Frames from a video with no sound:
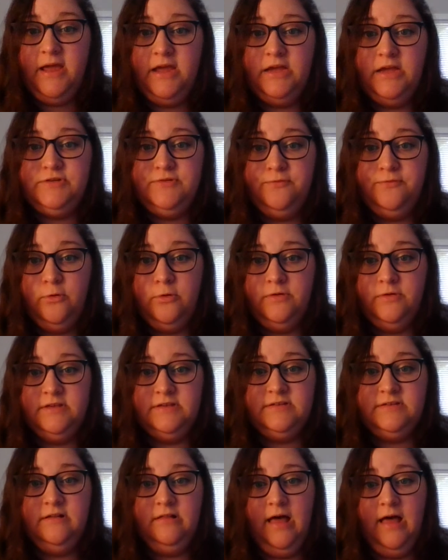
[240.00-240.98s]
page for
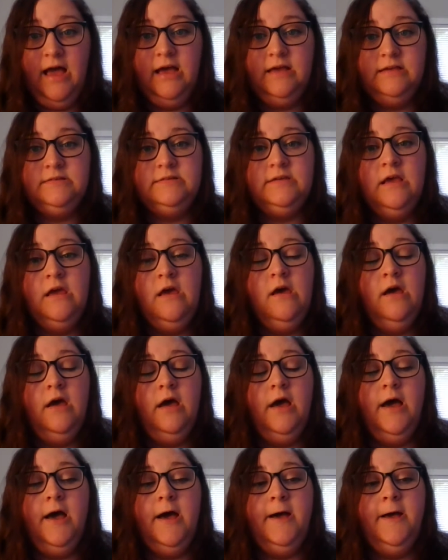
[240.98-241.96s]
this class.
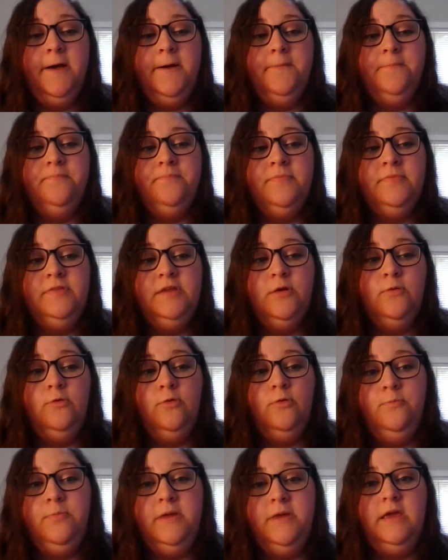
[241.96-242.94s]
There
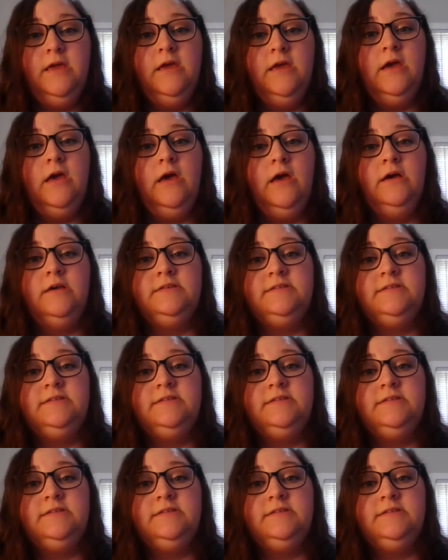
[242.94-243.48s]
will be